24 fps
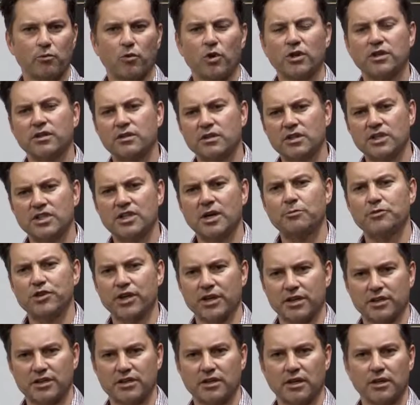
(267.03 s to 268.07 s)
What are the
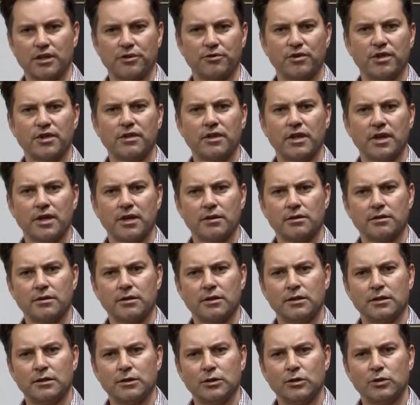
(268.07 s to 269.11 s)
subjects that are in there?
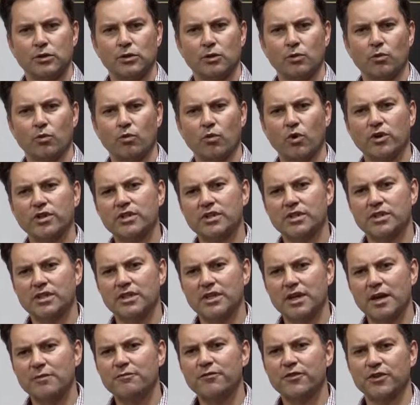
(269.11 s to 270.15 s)
What is
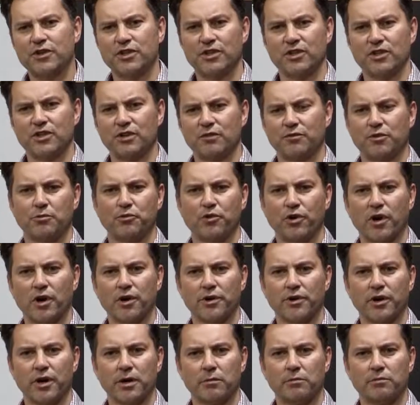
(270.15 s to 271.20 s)
the emphasis of the
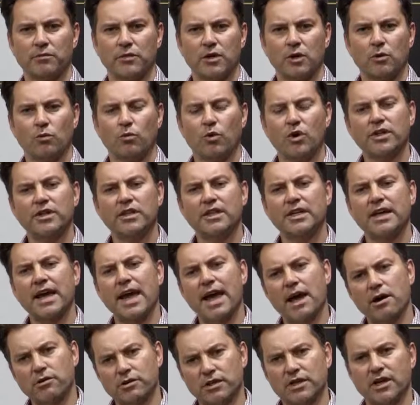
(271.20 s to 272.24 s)
program? What are the
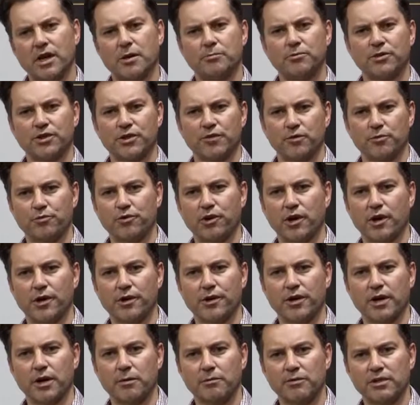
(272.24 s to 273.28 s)
outcomes of the
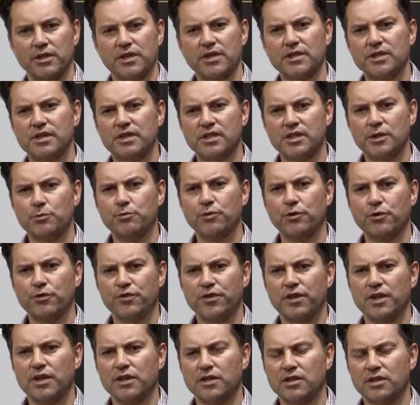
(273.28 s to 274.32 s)
program? These are simple
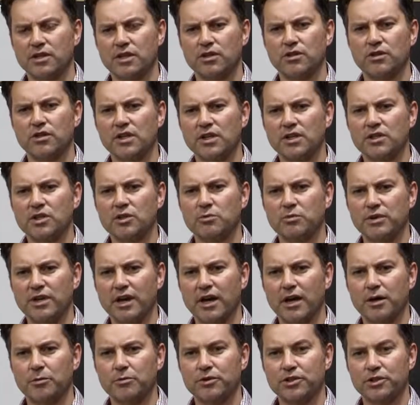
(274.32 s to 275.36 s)
things that you need to be
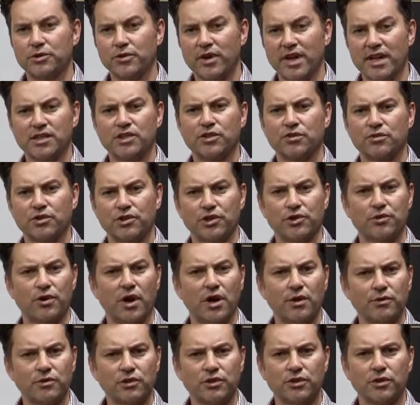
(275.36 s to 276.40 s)
able to answer in your
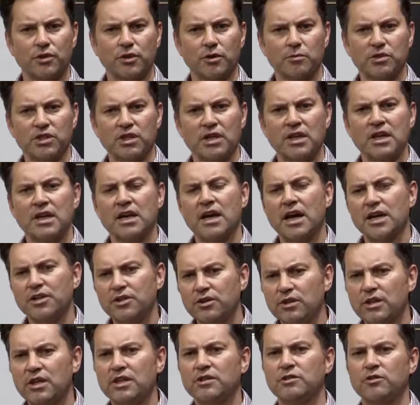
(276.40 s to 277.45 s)
own terms, and
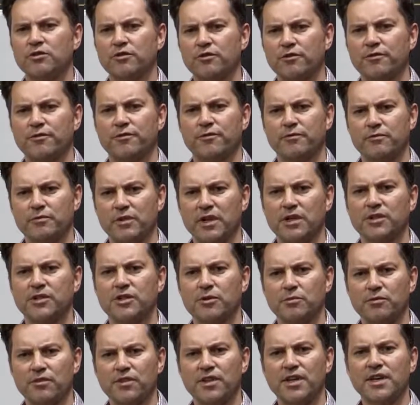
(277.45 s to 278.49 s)
you need to have done
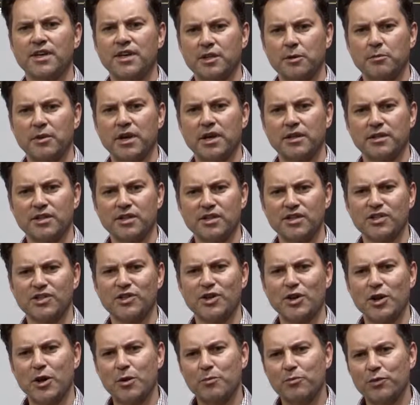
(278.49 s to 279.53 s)
some thinking about
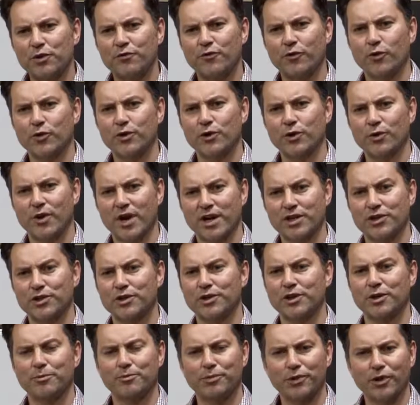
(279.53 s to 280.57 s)
this before you
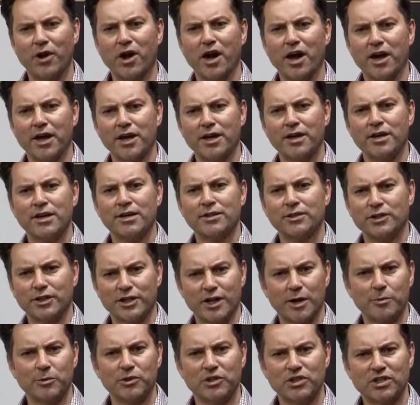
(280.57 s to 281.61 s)
actually apply to
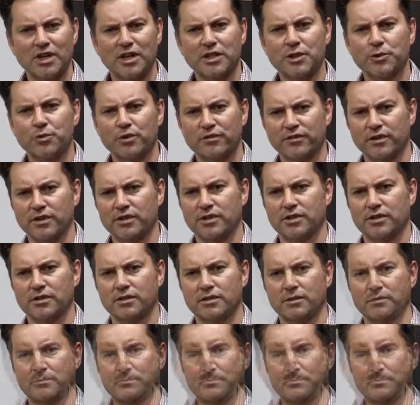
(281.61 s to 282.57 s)
come and study with us.